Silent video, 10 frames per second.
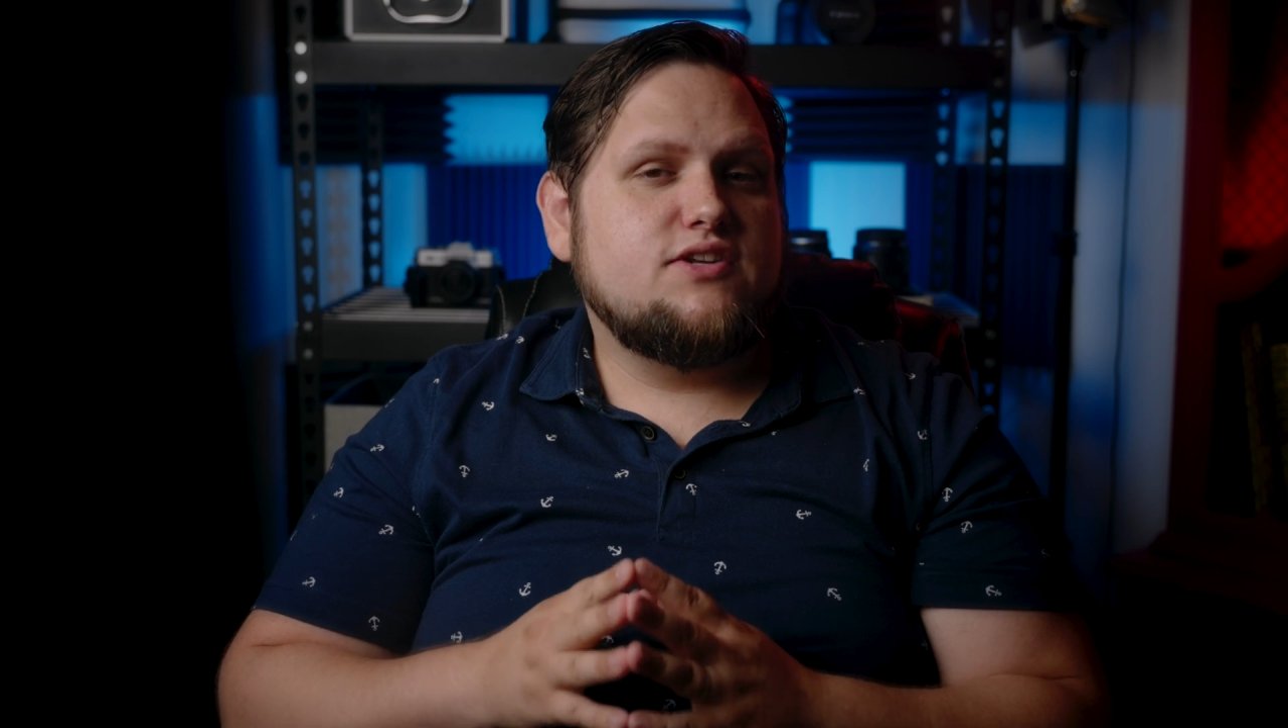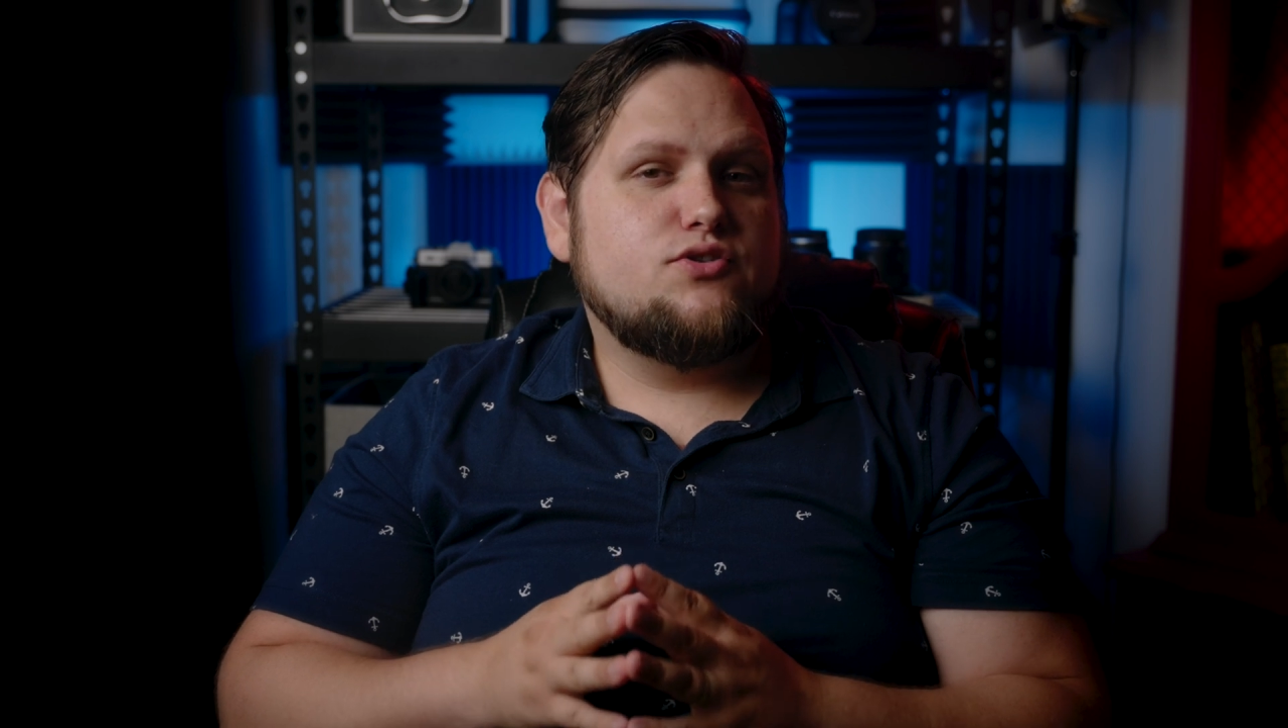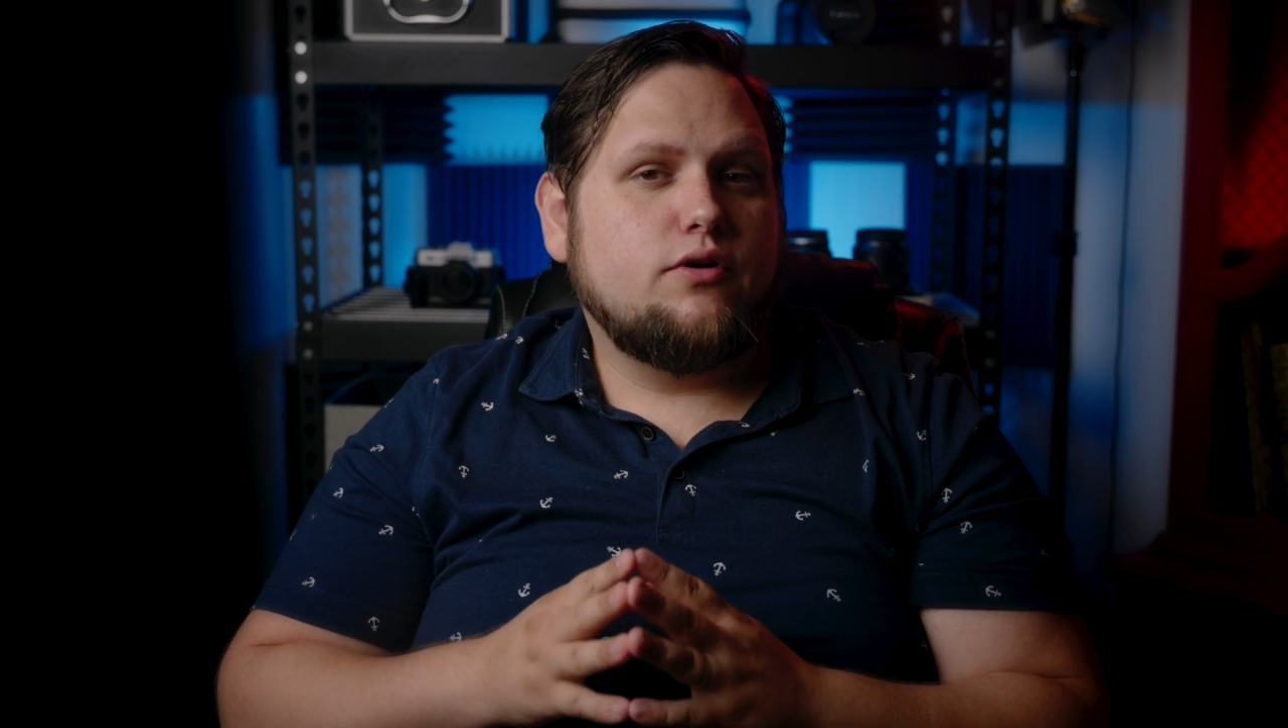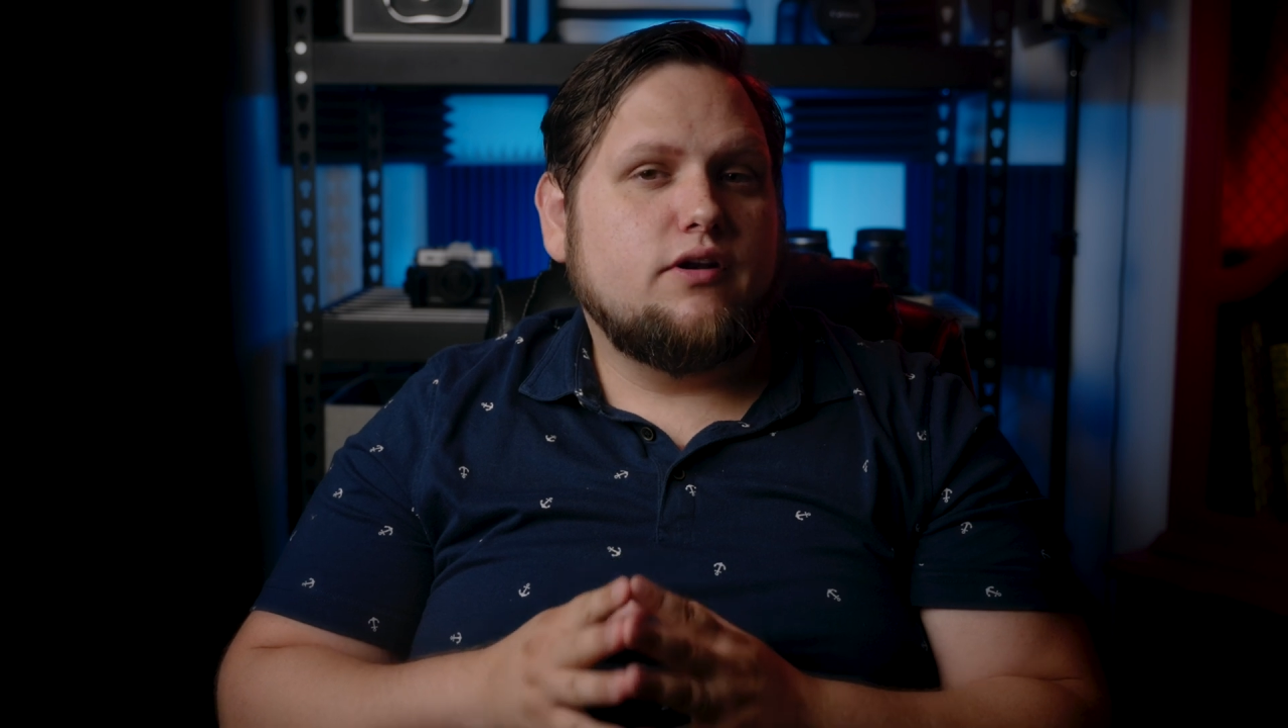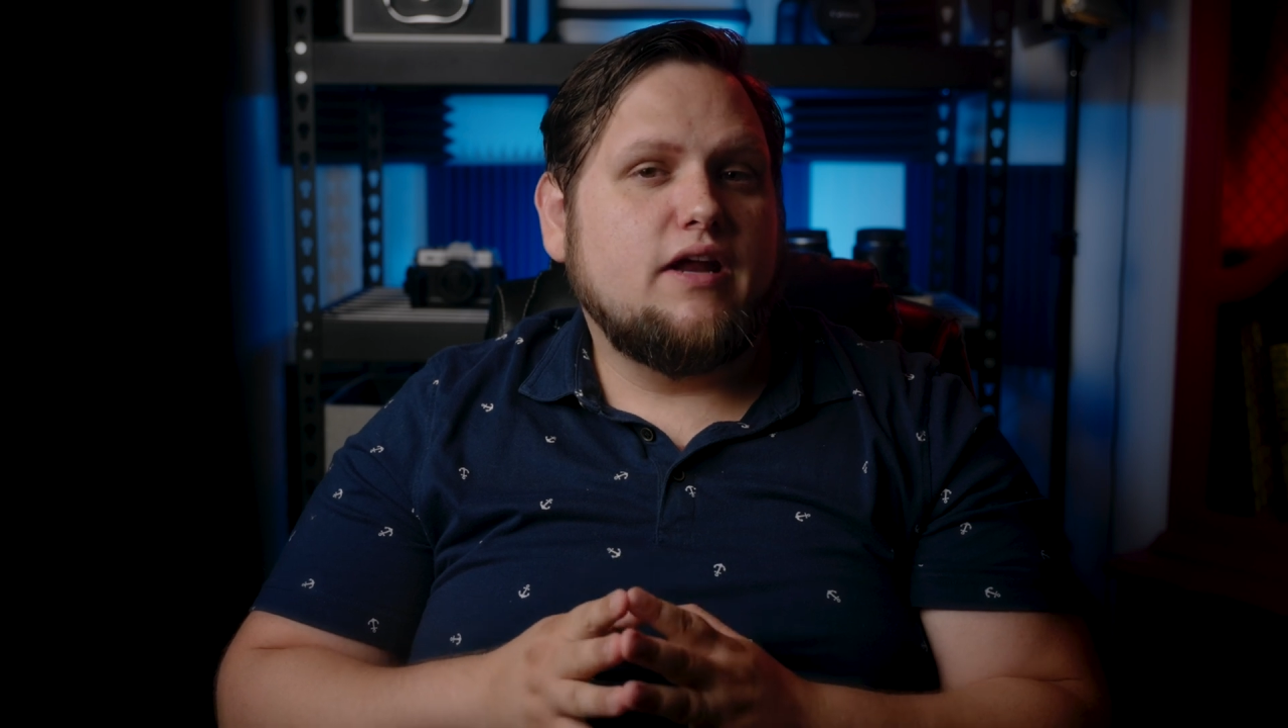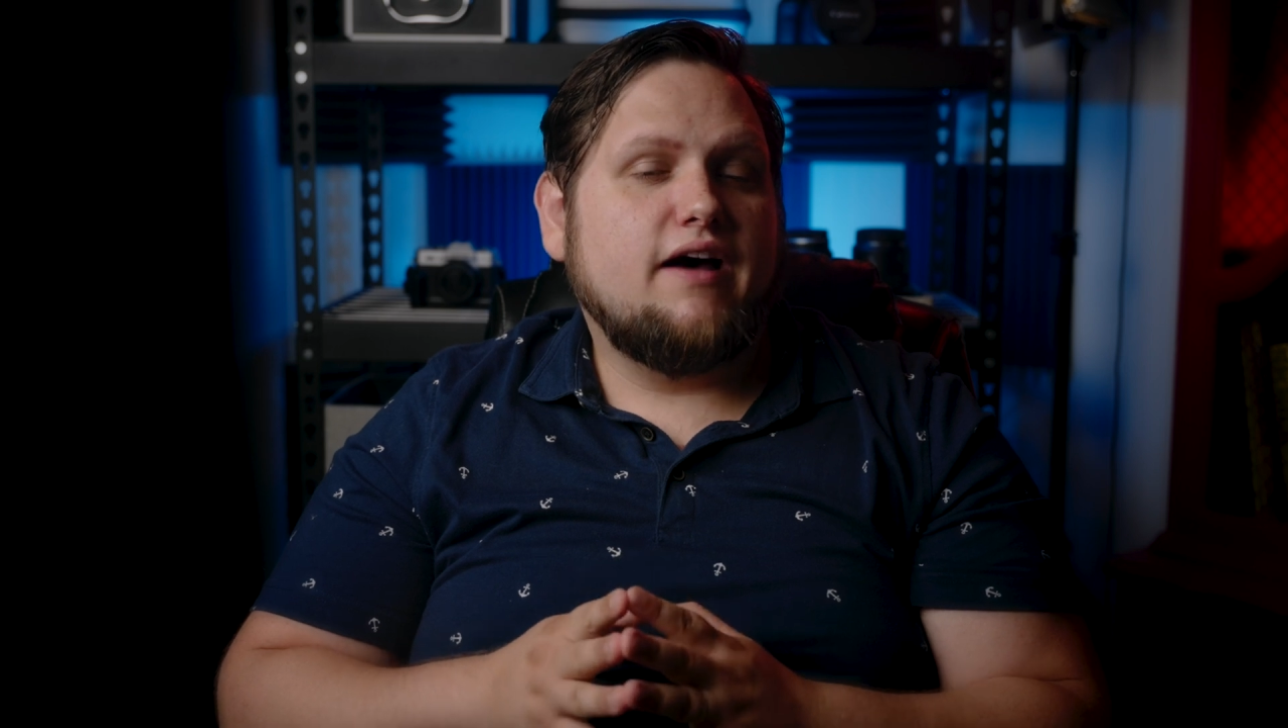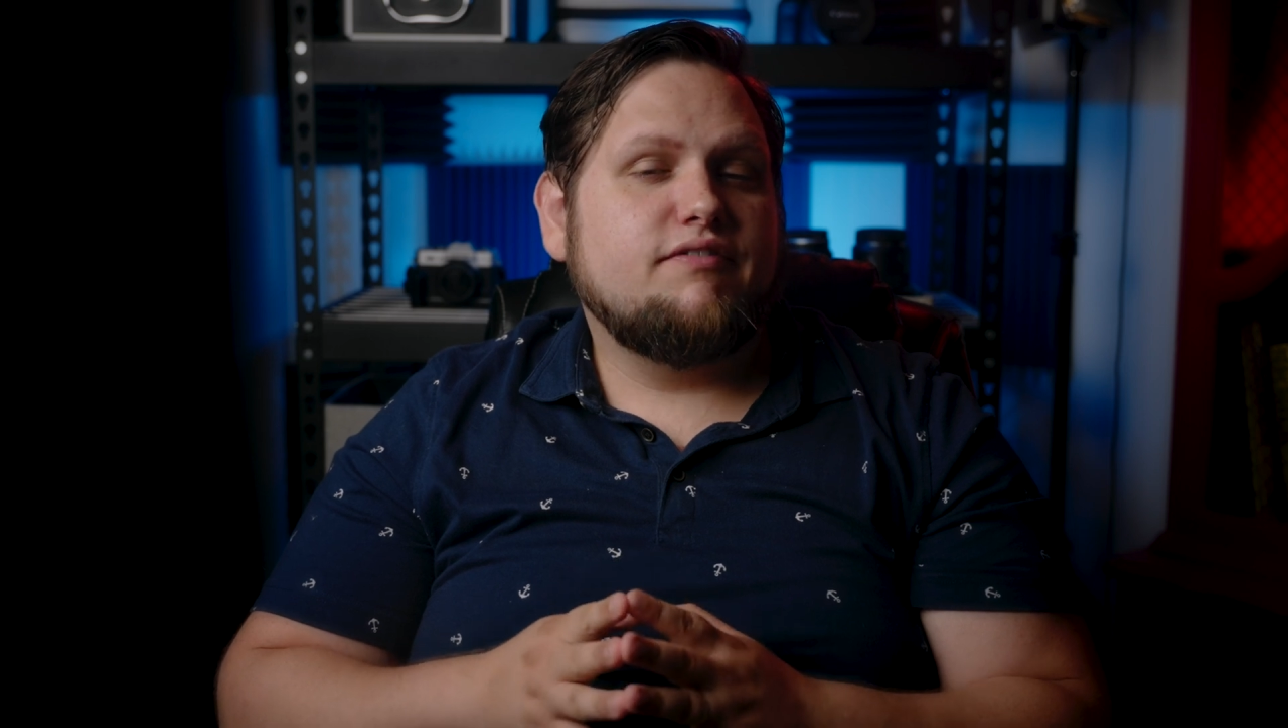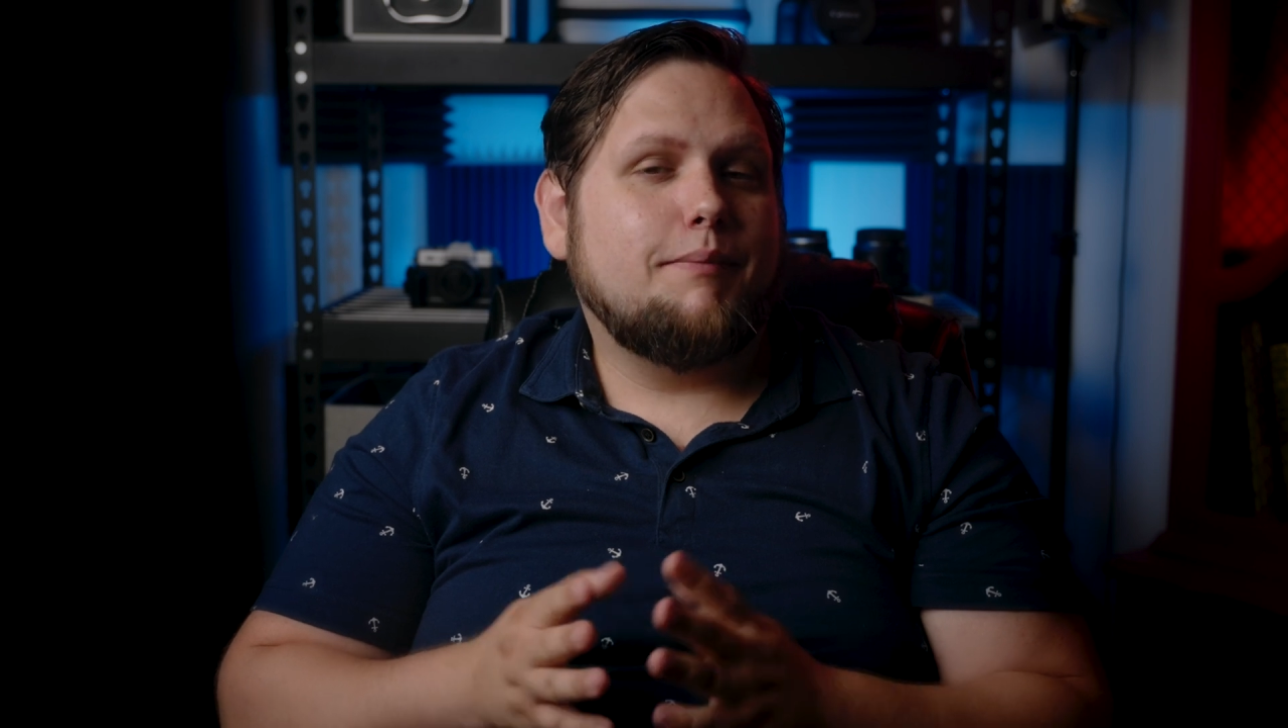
soon enough,